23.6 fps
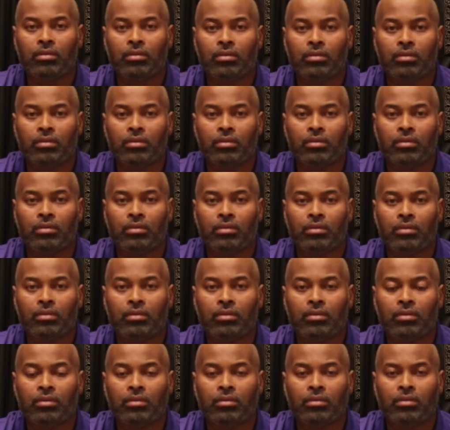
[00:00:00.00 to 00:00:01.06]

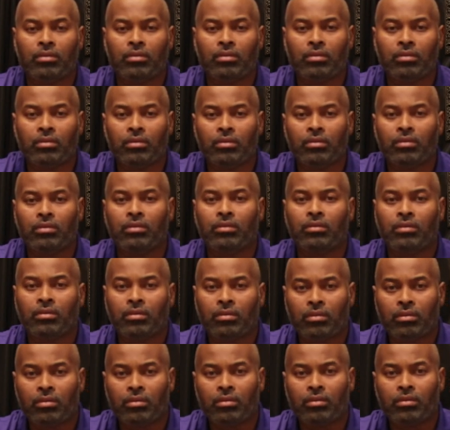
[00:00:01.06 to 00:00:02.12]

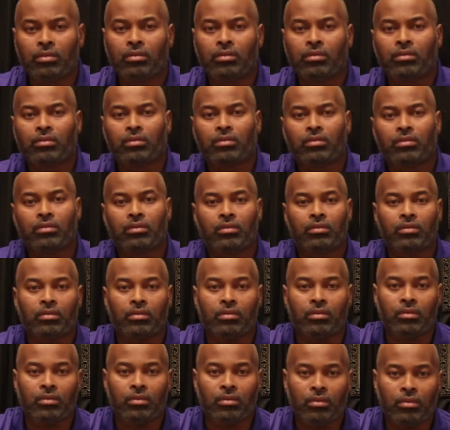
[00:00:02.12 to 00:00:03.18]

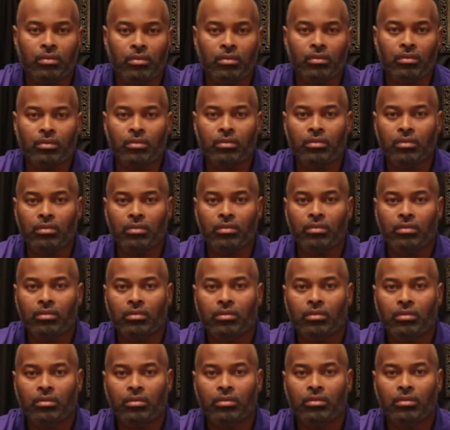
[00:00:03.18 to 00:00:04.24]

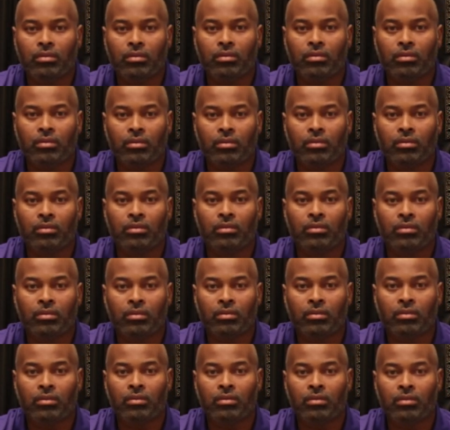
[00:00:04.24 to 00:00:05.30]

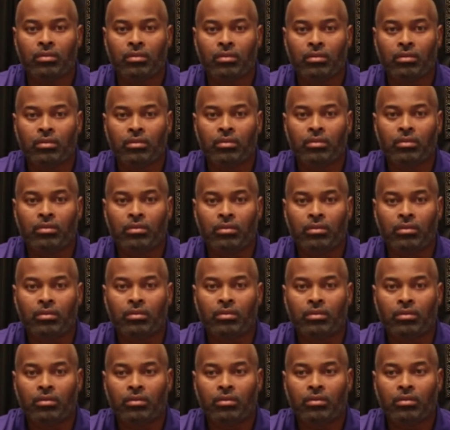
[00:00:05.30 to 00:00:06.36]

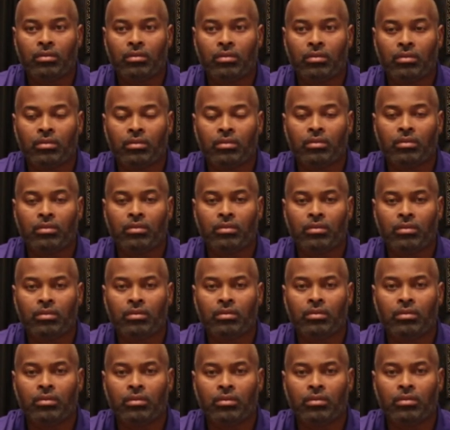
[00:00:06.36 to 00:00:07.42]

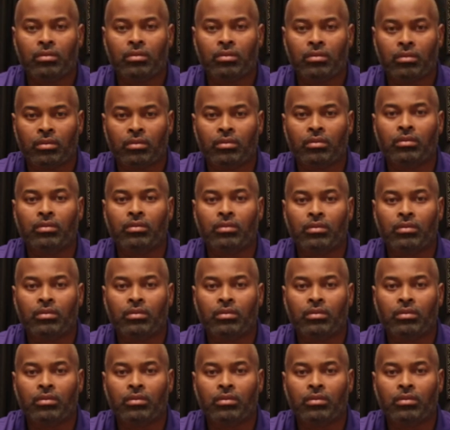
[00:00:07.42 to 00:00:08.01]
(silent)